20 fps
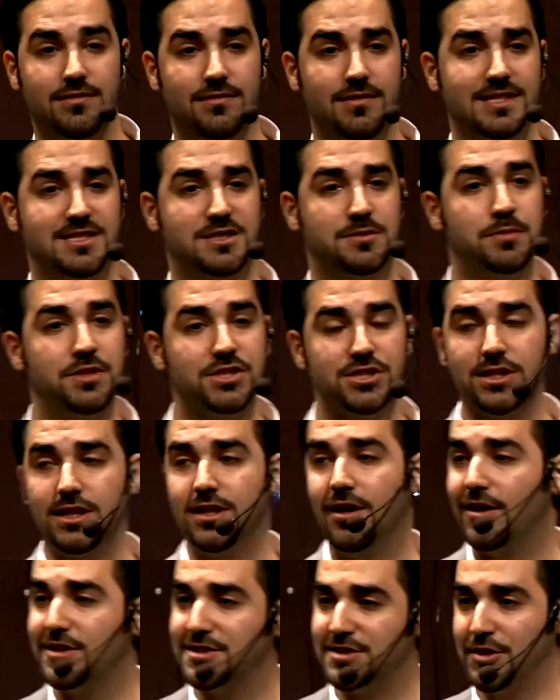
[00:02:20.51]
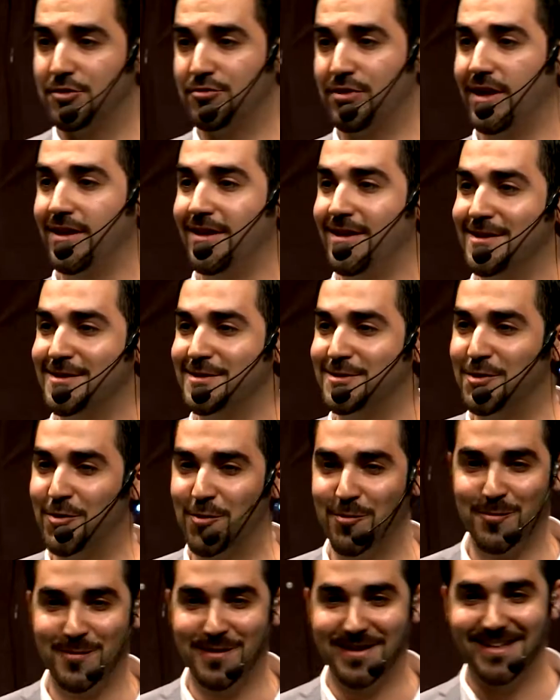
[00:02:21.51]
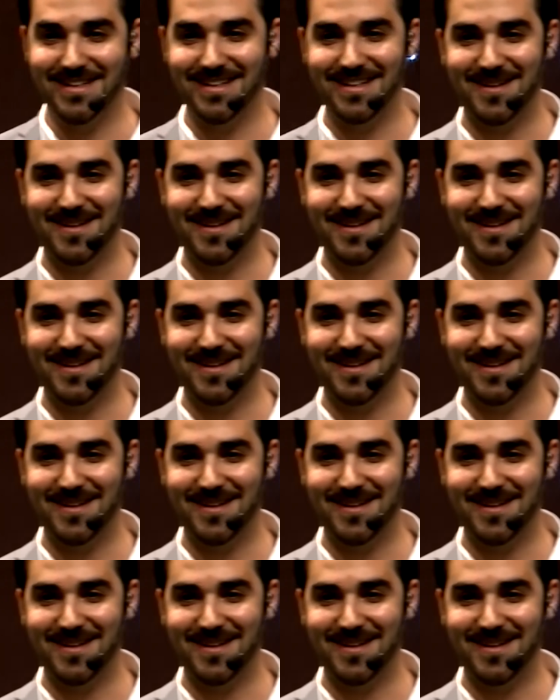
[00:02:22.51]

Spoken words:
especially us Iranians, don't we?